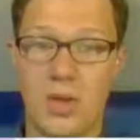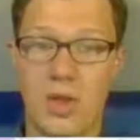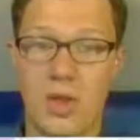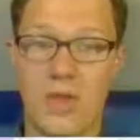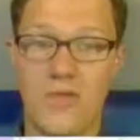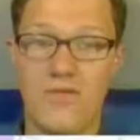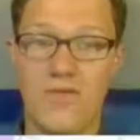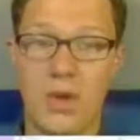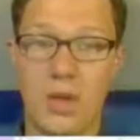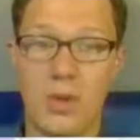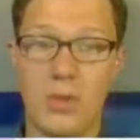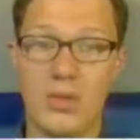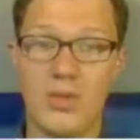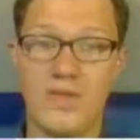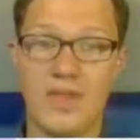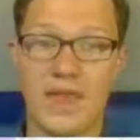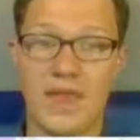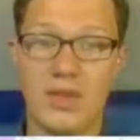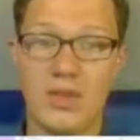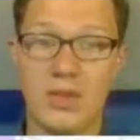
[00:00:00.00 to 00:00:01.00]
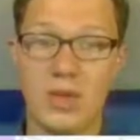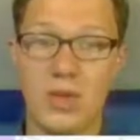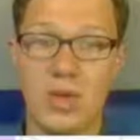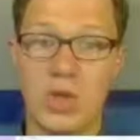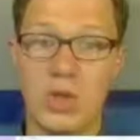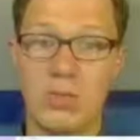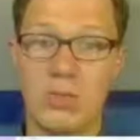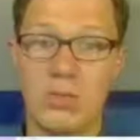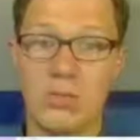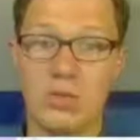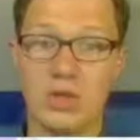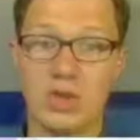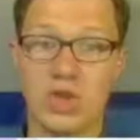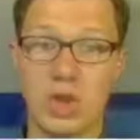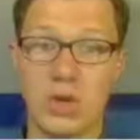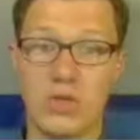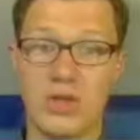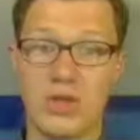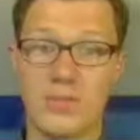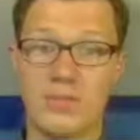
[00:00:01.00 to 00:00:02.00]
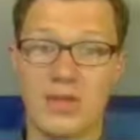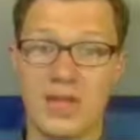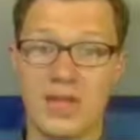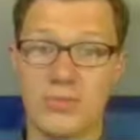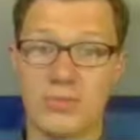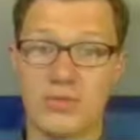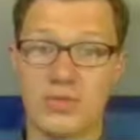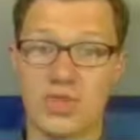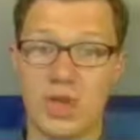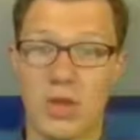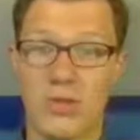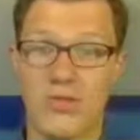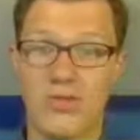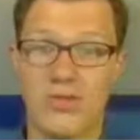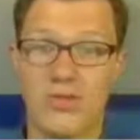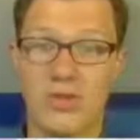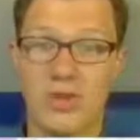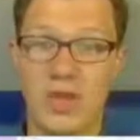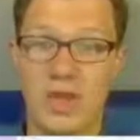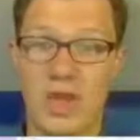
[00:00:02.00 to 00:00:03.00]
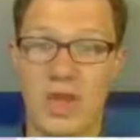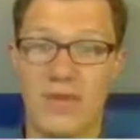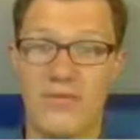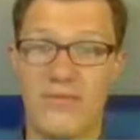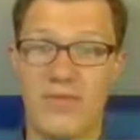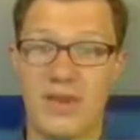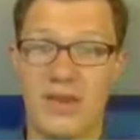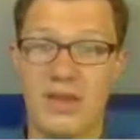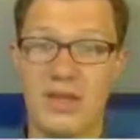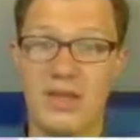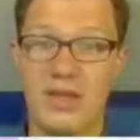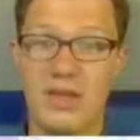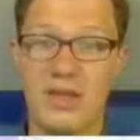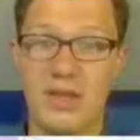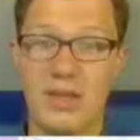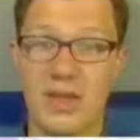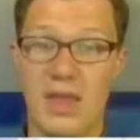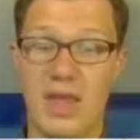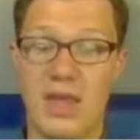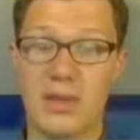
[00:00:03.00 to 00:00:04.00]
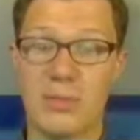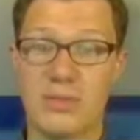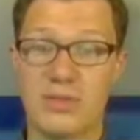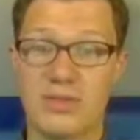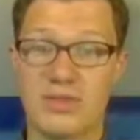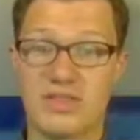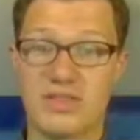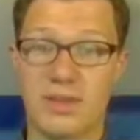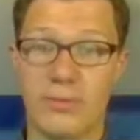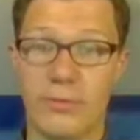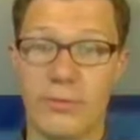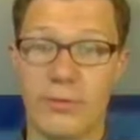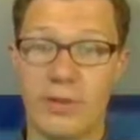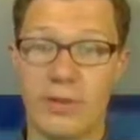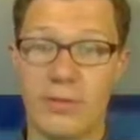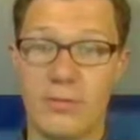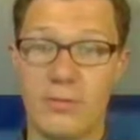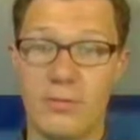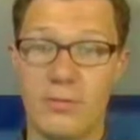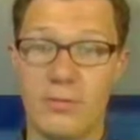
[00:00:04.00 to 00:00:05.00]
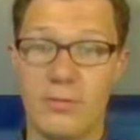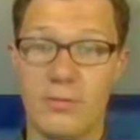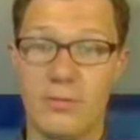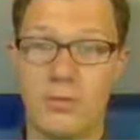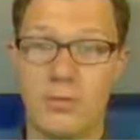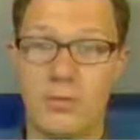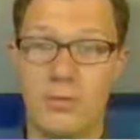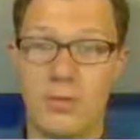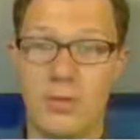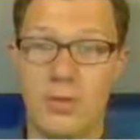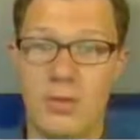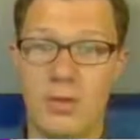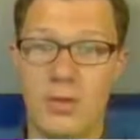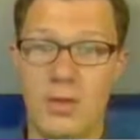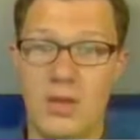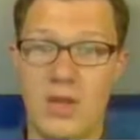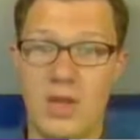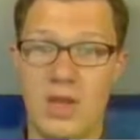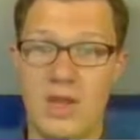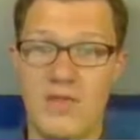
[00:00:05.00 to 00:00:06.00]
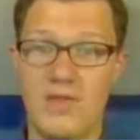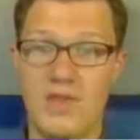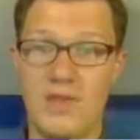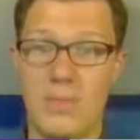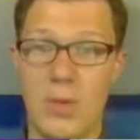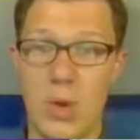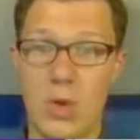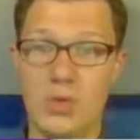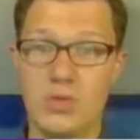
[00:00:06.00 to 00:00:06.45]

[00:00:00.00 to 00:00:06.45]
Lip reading: Following that, we will show the obtained results, and finally end with a summary. The pose